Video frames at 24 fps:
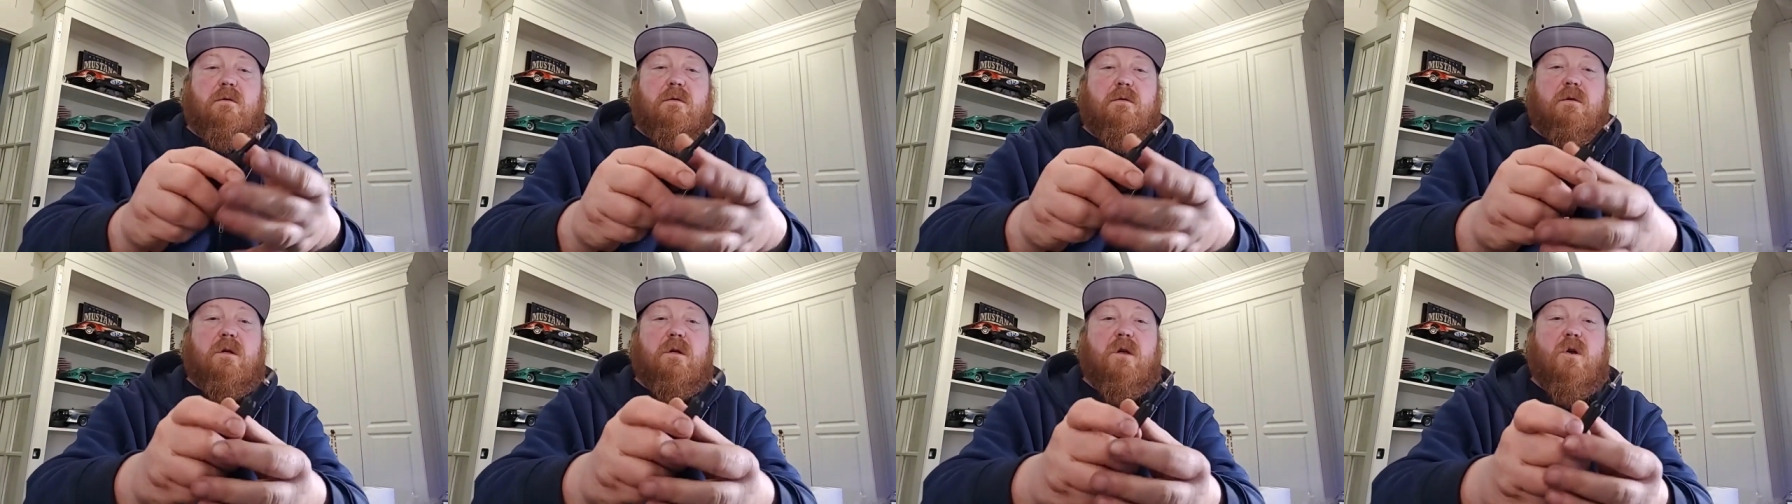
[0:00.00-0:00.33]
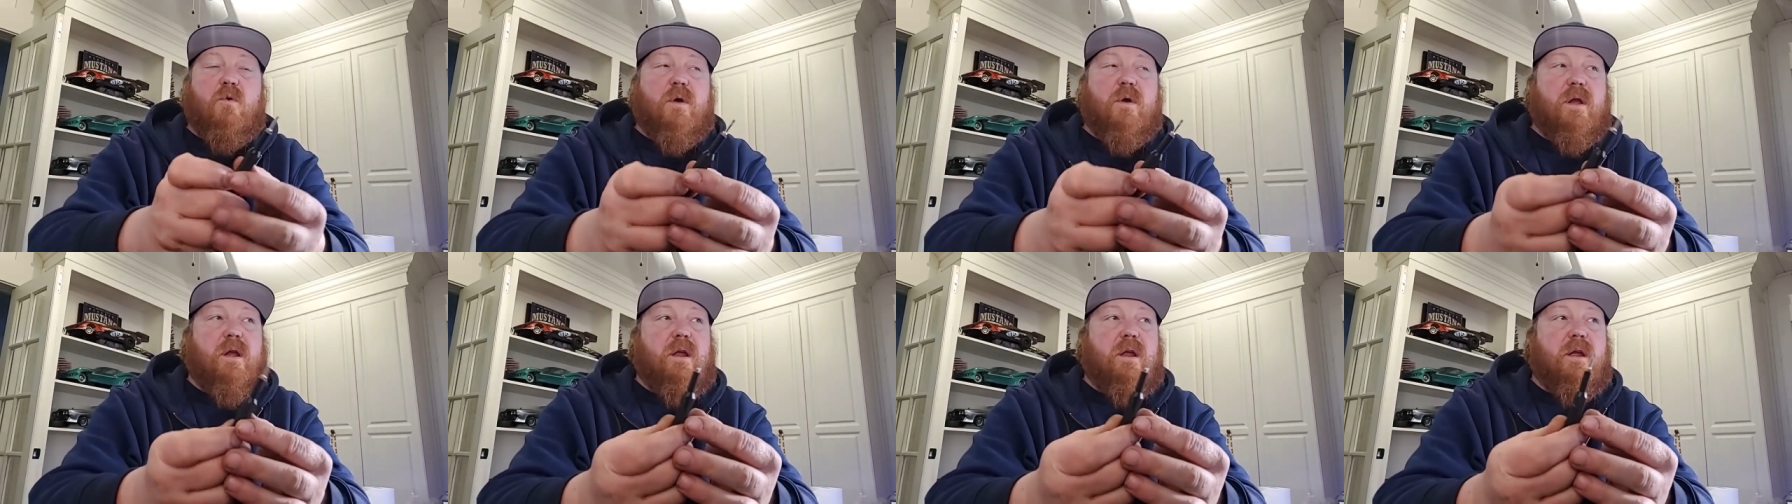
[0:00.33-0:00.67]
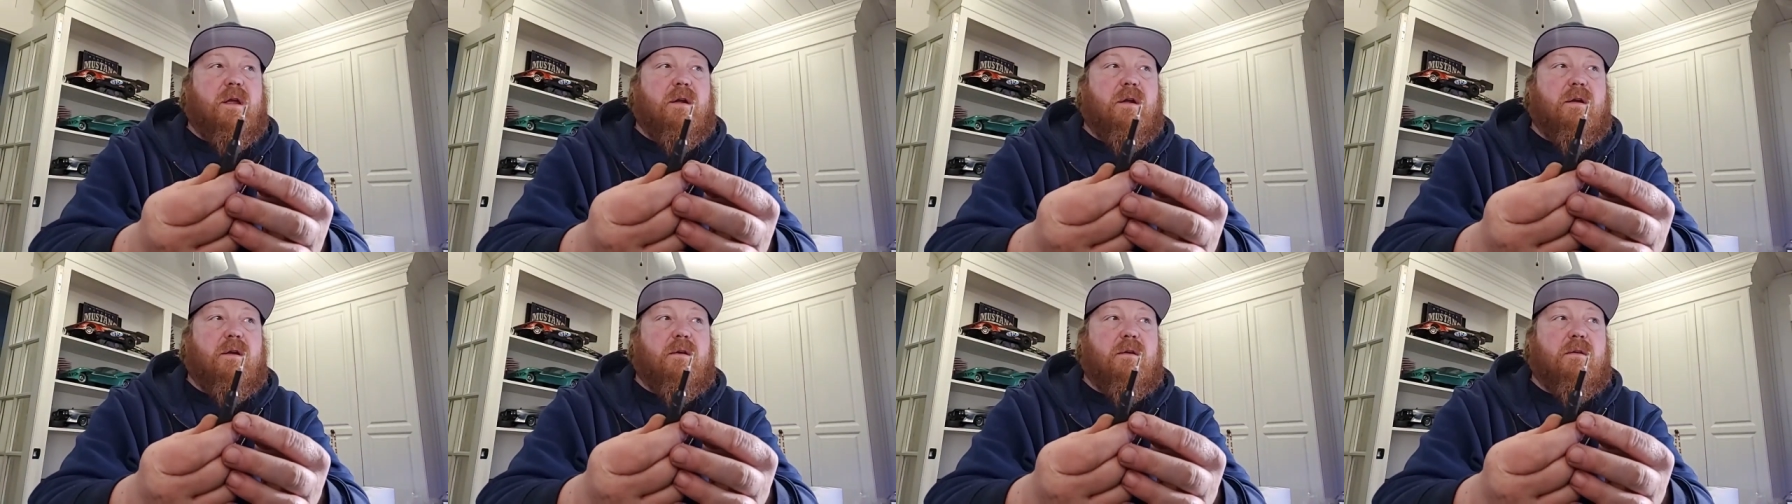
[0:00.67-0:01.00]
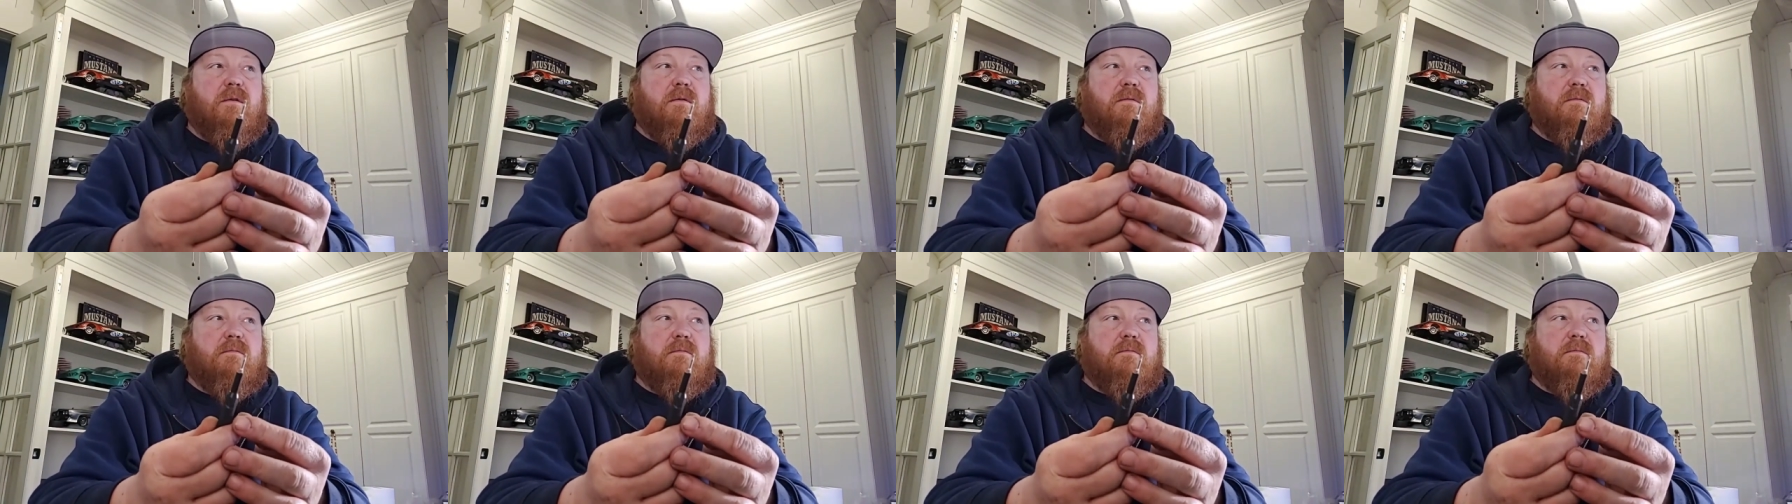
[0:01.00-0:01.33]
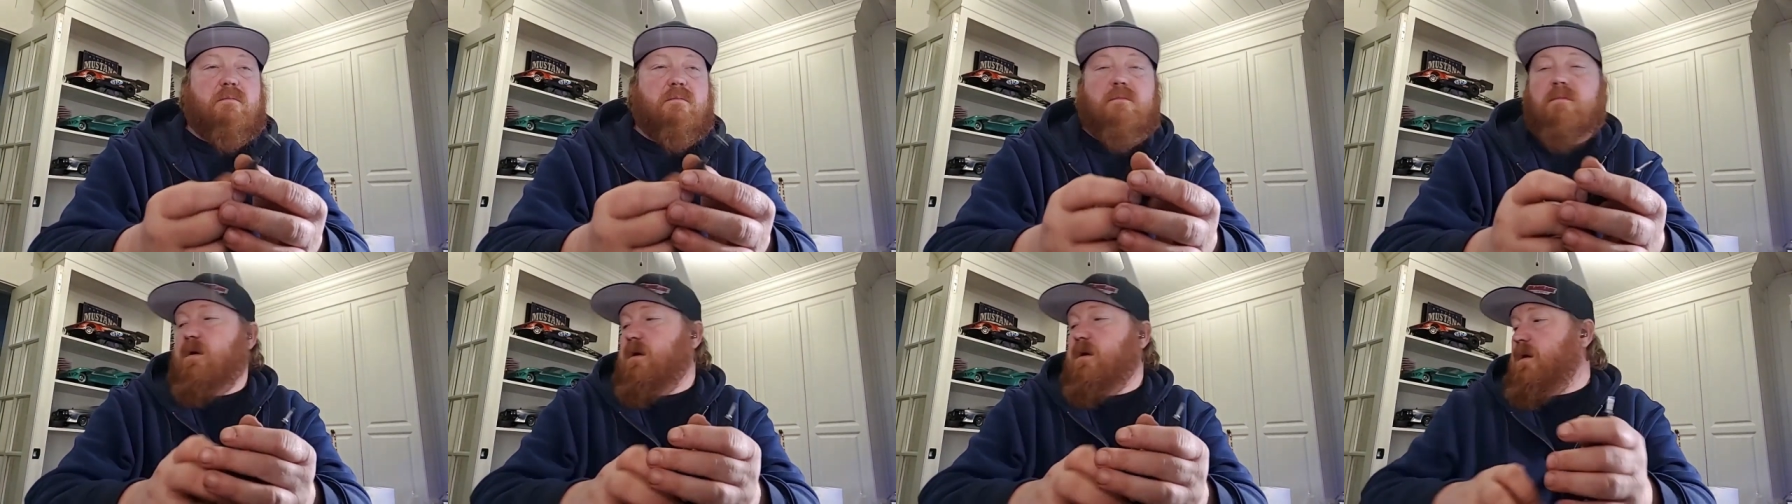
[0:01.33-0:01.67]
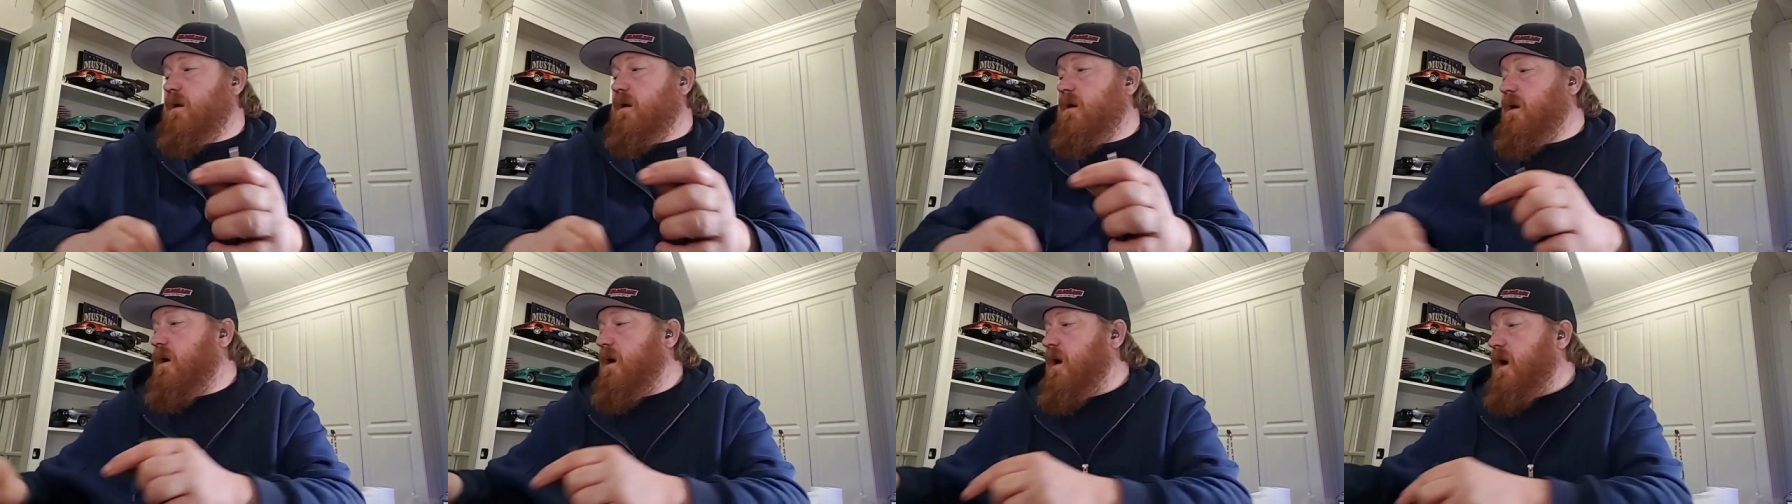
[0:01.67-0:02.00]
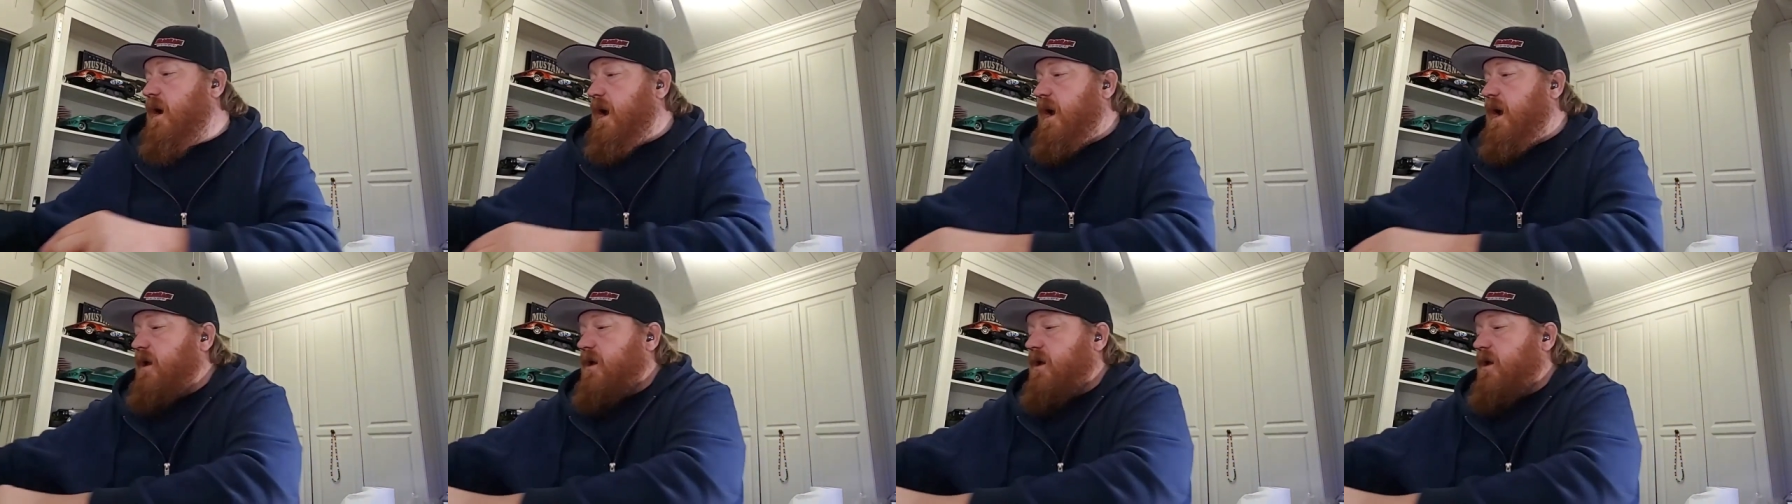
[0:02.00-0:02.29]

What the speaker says: go into here, and